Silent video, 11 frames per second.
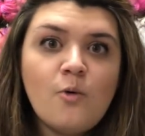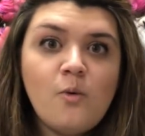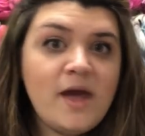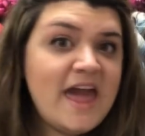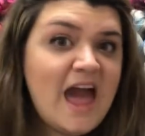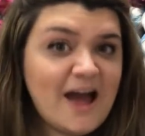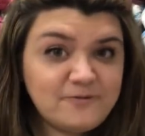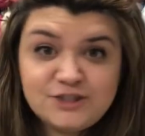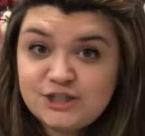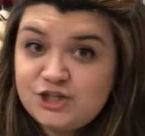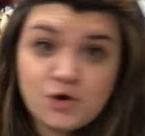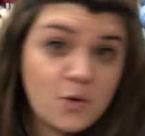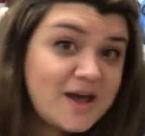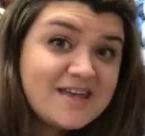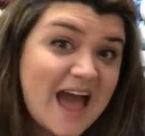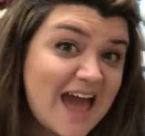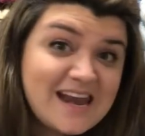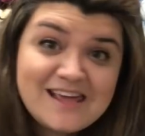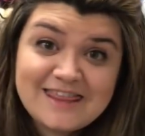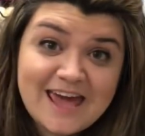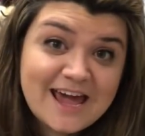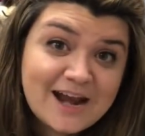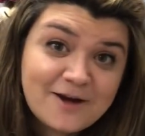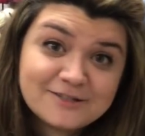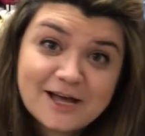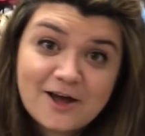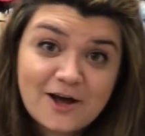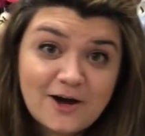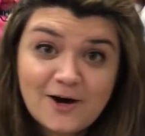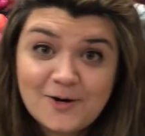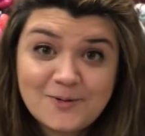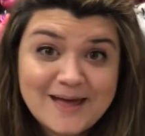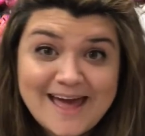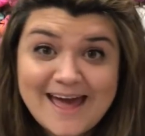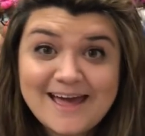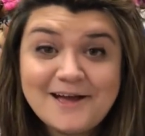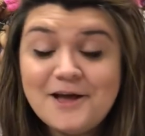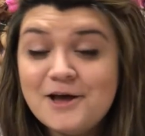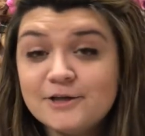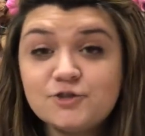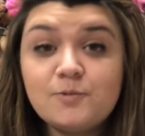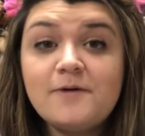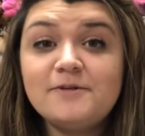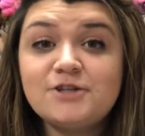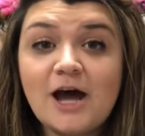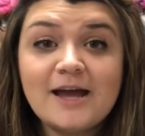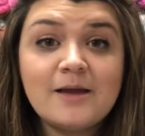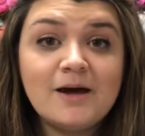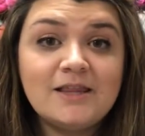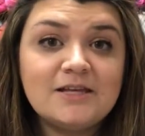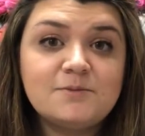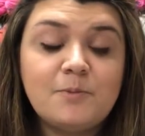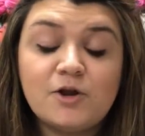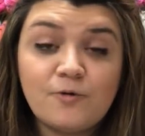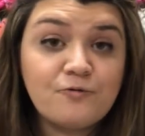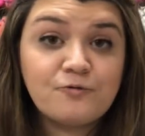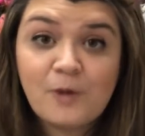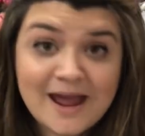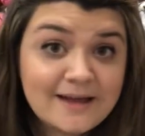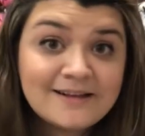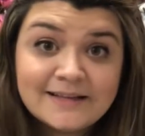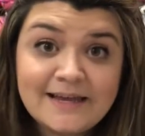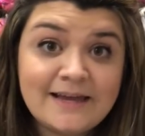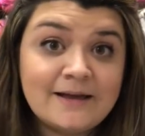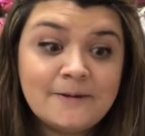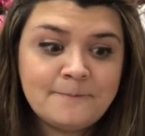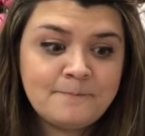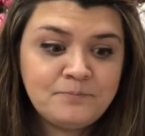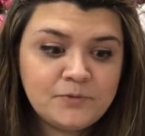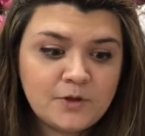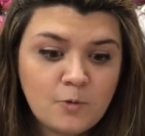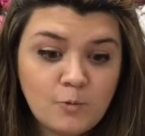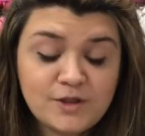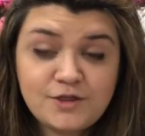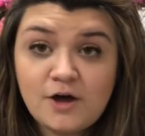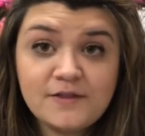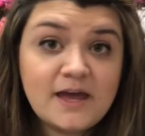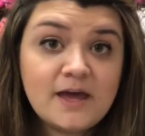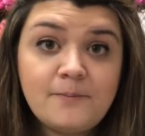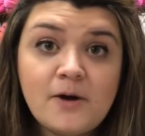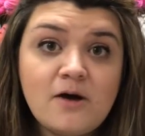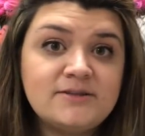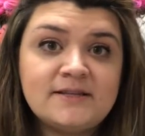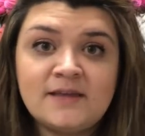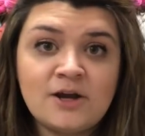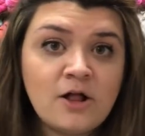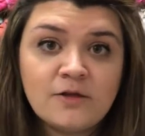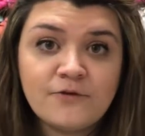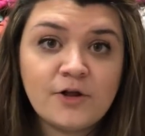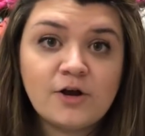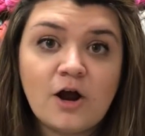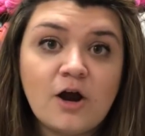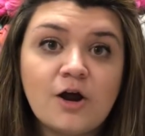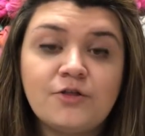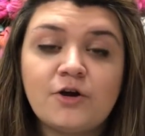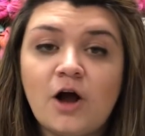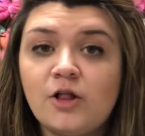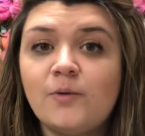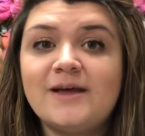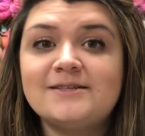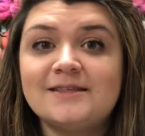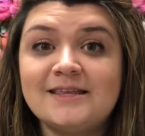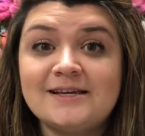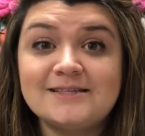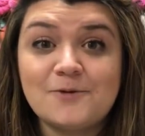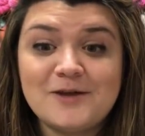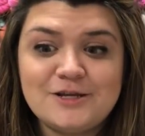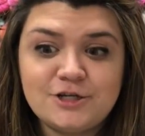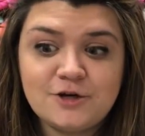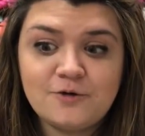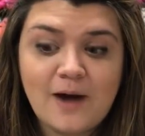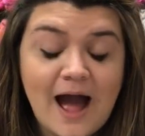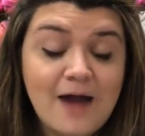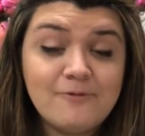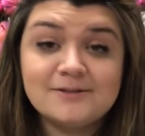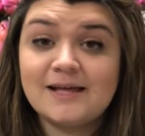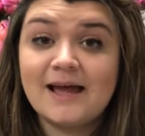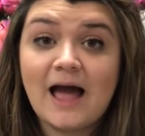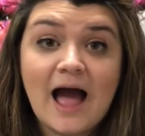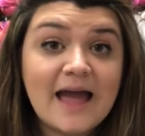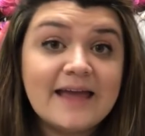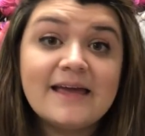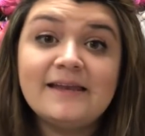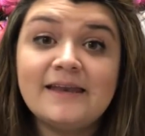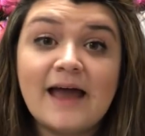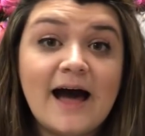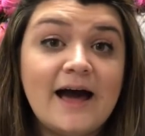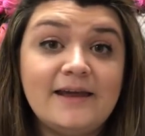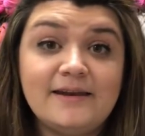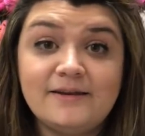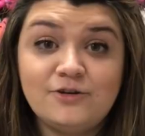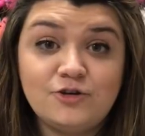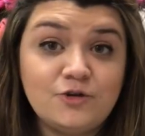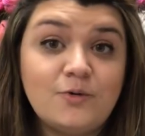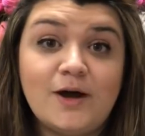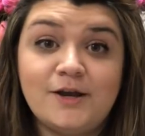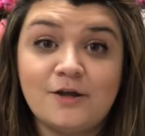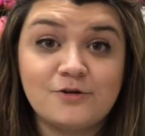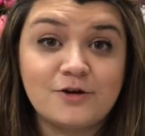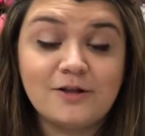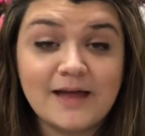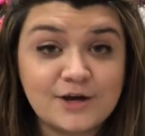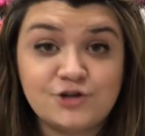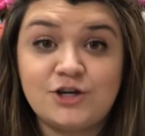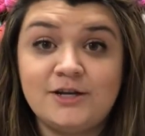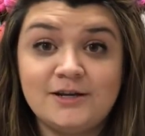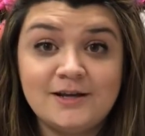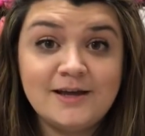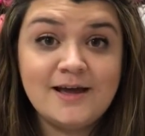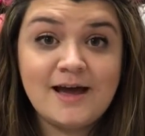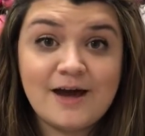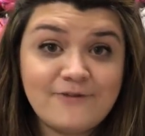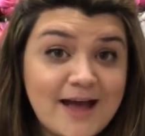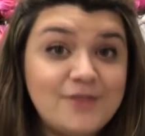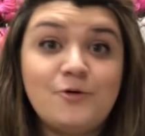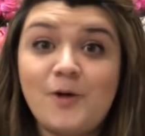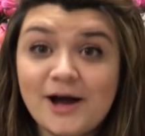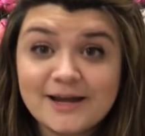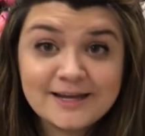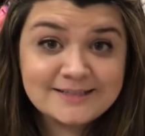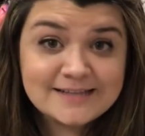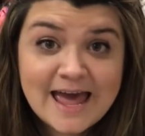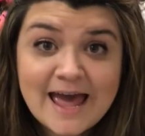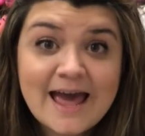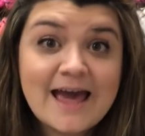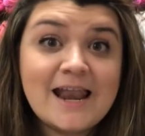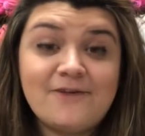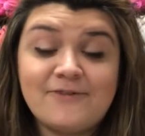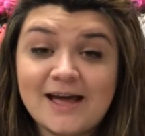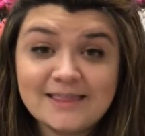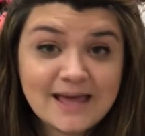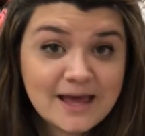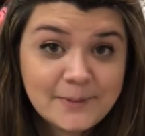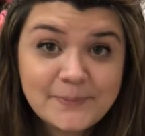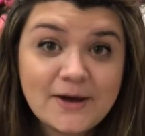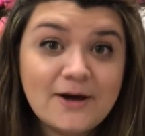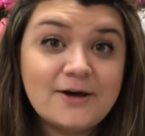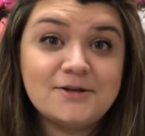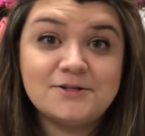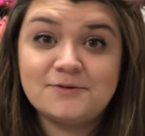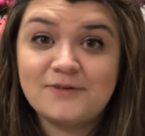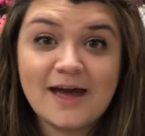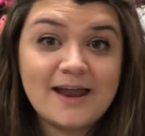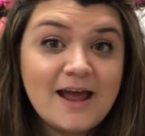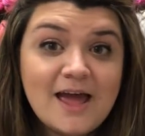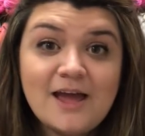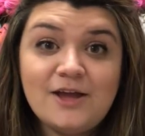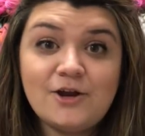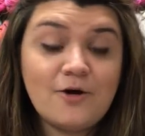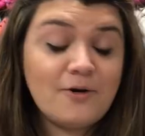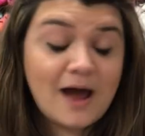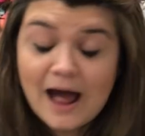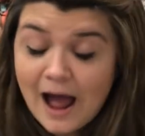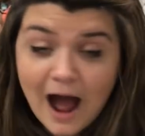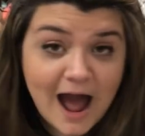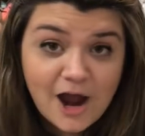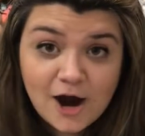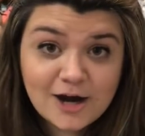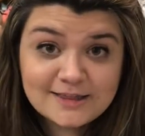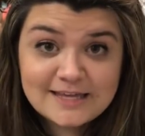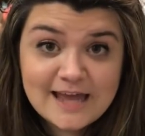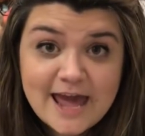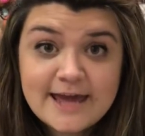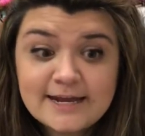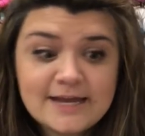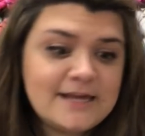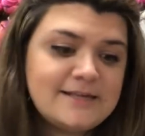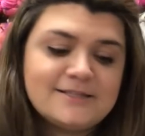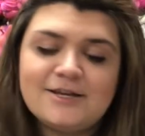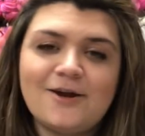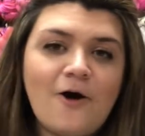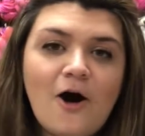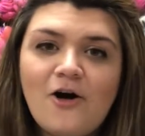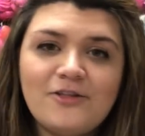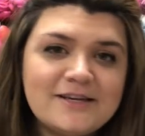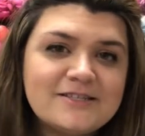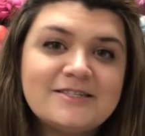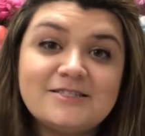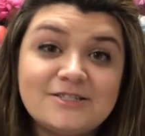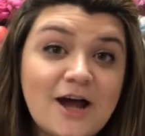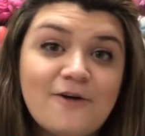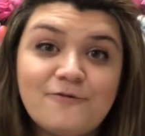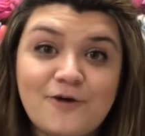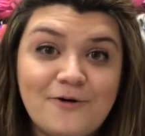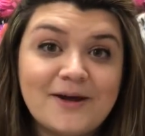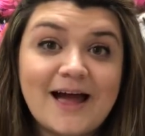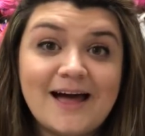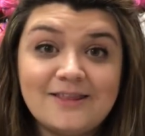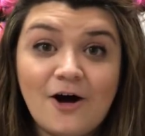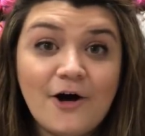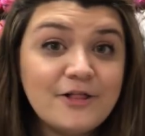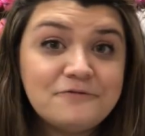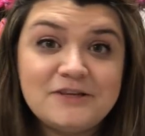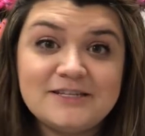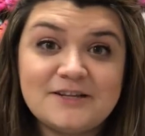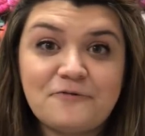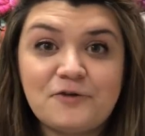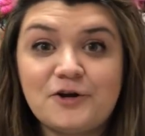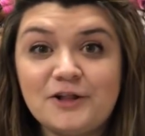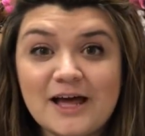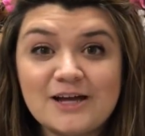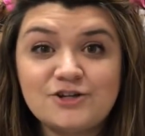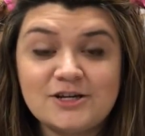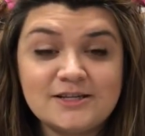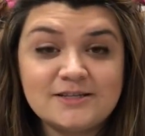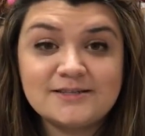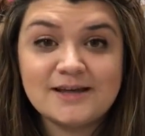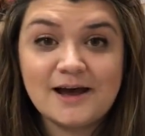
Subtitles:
we have to do a Yeti thing. And I was like, okay. So we've been talking about this, but frankly, with all the hippos and then all of our other colorways and things that we do, I was like, I cannot do another collection. I've got The Walking Dead, I've got the hippos, we've got, I Heart the 80s, all this stuff going on, all of these different collections,